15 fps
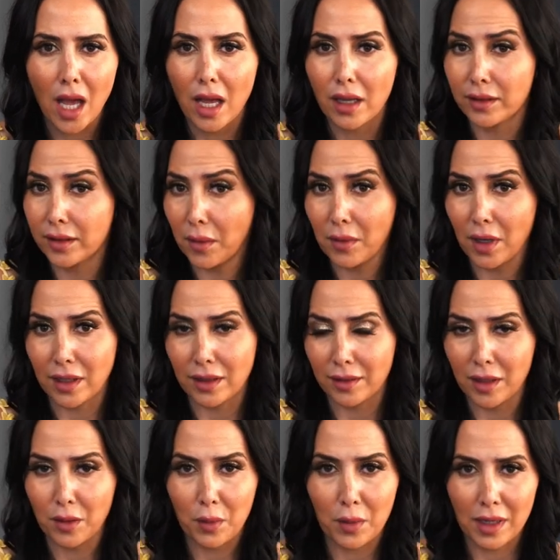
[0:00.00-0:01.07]

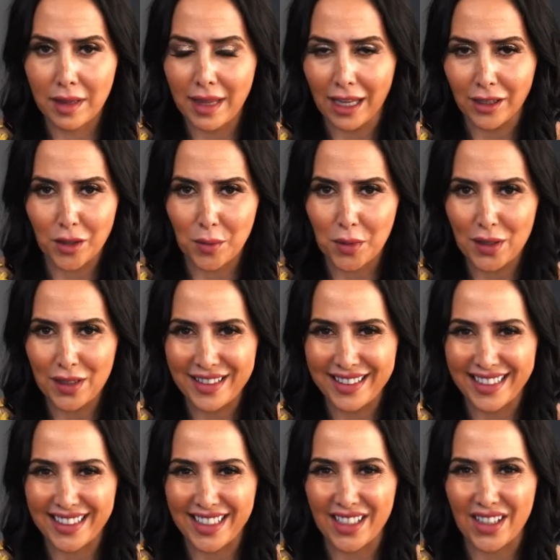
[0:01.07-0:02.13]
in that
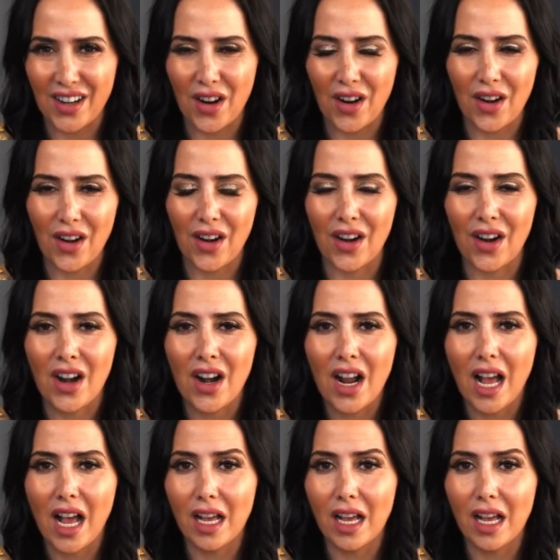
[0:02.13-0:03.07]
community, there are